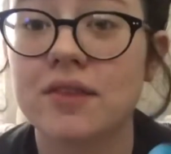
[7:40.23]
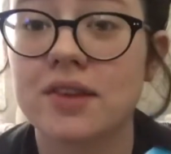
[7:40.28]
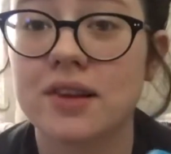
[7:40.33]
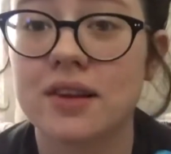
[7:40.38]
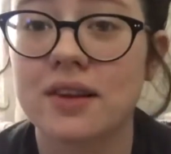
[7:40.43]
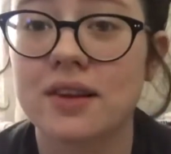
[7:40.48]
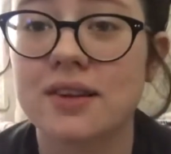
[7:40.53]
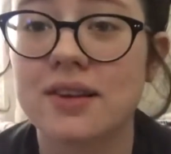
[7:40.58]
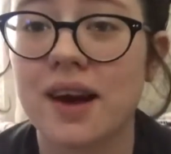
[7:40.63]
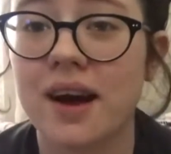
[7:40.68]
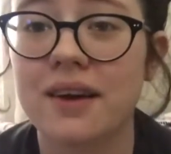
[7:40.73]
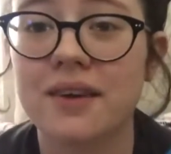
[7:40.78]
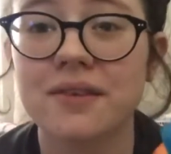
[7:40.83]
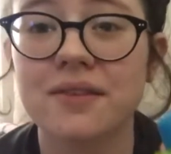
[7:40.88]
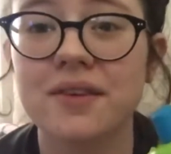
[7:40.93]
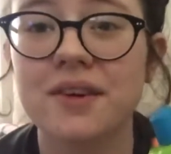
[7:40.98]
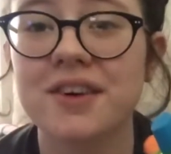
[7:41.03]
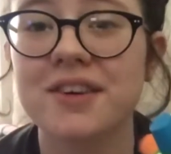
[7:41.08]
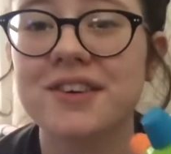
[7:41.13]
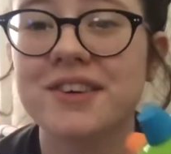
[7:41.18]
this. I
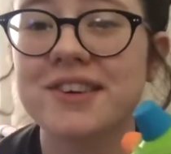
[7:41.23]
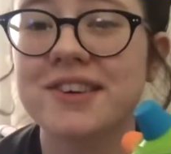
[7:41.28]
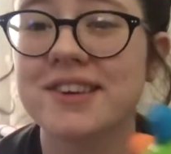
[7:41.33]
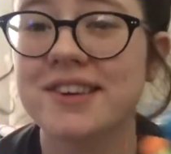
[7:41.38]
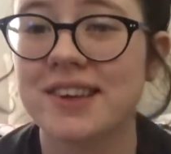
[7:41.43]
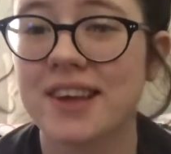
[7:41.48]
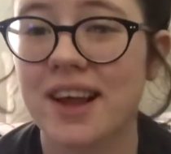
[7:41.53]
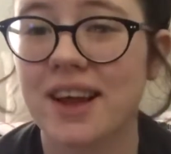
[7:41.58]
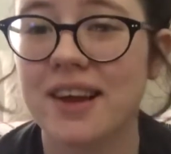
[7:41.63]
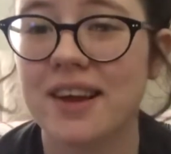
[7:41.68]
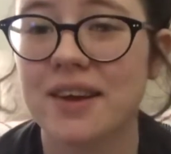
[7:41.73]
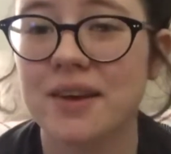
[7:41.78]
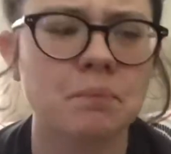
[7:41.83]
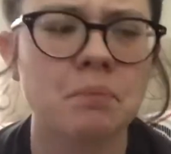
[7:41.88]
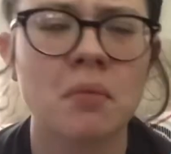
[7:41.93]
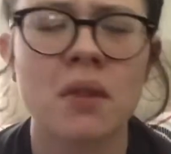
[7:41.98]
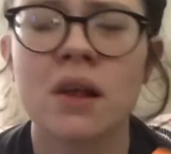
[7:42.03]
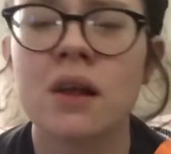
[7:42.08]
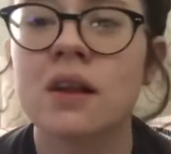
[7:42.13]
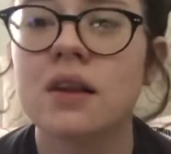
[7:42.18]
don't understand.
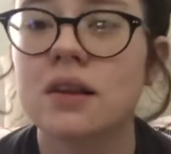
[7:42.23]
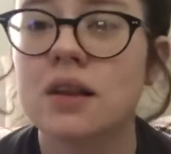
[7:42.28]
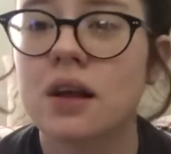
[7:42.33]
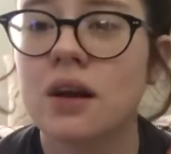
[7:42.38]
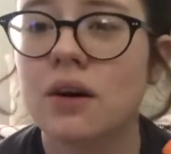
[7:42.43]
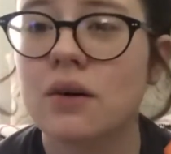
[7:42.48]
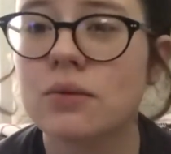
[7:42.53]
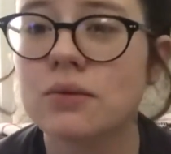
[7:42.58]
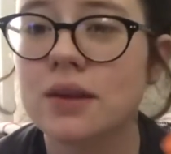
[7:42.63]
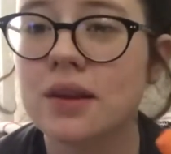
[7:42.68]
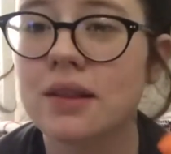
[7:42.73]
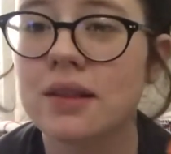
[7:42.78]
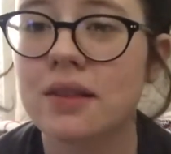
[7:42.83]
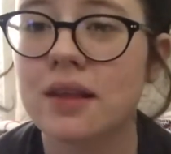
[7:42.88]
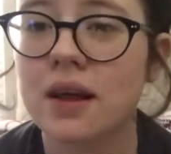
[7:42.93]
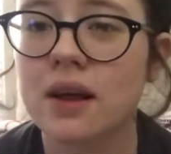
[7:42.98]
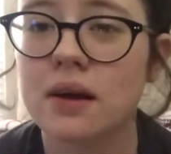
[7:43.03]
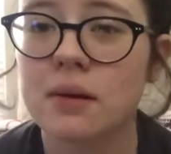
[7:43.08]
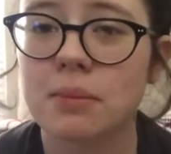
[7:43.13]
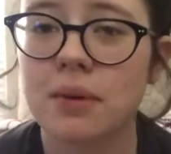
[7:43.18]
The only
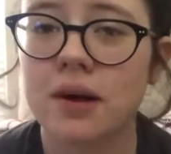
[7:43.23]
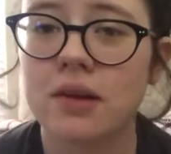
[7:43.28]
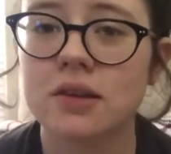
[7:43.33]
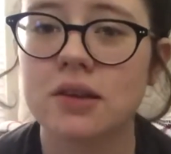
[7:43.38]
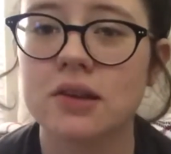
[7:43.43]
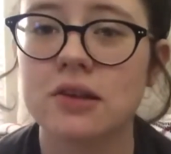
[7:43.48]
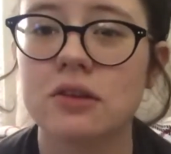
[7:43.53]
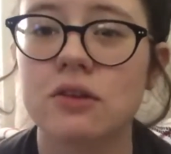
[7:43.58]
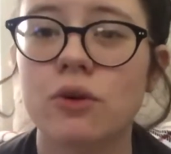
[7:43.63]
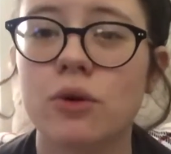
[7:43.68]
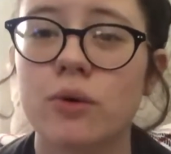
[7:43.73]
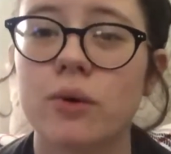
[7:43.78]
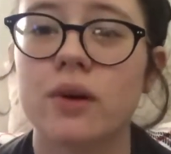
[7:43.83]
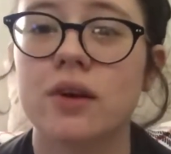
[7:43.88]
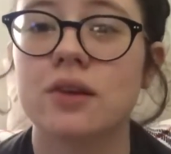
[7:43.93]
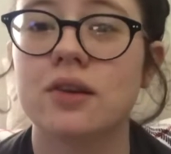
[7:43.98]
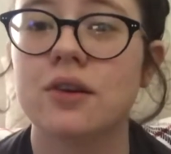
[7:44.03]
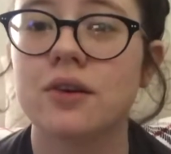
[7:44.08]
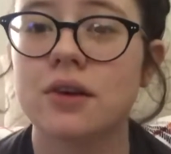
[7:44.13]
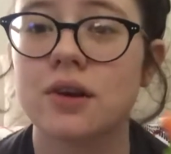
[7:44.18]
thing about this toy
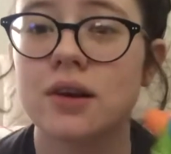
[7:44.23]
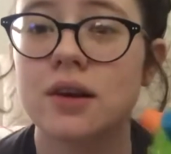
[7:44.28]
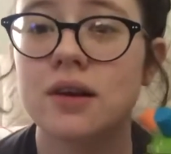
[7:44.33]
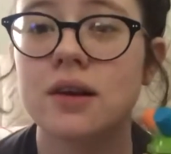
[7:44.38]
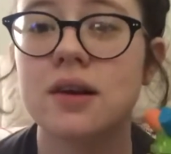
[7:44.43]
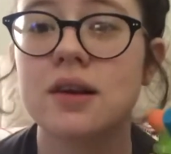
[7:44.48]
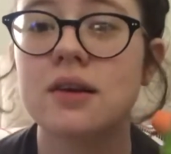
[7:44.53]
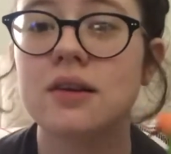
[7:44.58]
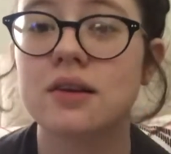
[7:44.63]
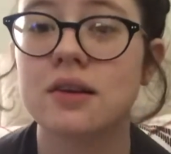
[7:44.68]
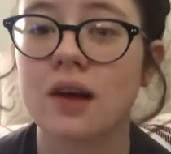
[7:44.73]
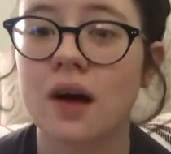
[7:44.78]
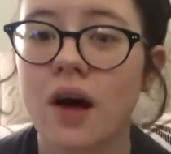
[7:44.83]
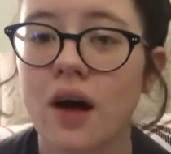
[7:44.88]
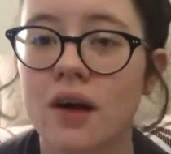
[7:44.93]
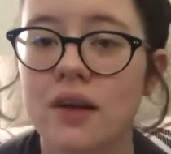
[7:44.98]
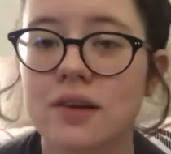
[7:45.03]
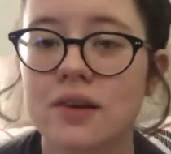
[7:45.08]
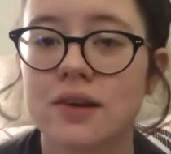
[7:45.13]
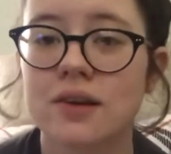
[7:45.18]
is you're gonna need
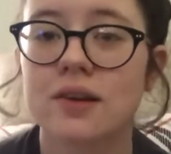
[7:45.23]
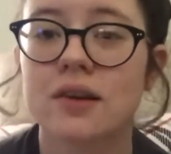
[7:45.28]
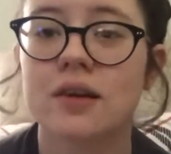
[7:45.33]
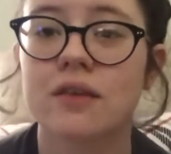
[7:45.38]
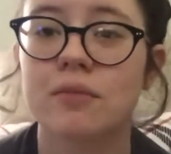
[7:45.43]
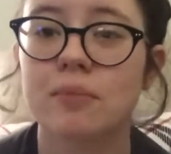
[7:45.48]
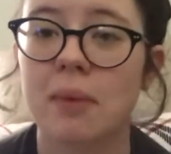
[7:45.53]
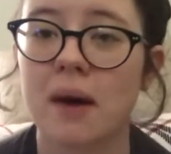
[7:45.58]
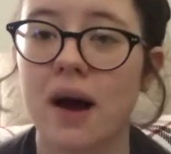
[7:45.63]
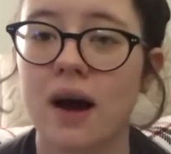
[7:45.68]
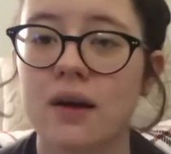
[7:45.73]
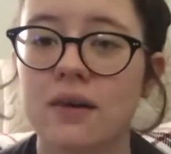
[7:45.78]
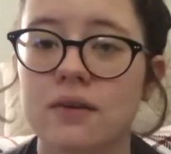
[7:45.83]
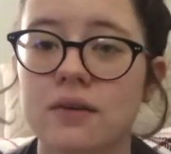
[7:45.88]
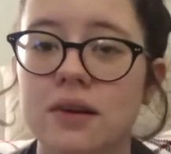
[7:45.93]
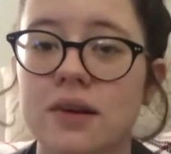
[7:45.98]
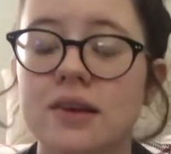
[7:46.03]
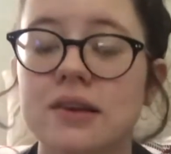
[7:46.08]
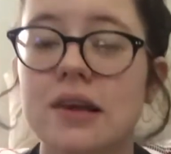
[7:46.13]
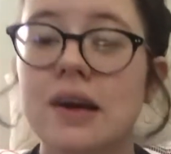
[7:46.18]
tons of
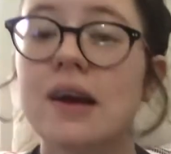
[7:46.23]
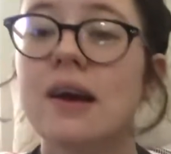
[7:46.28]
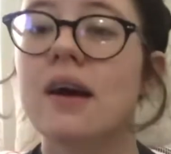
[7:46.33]
batteries.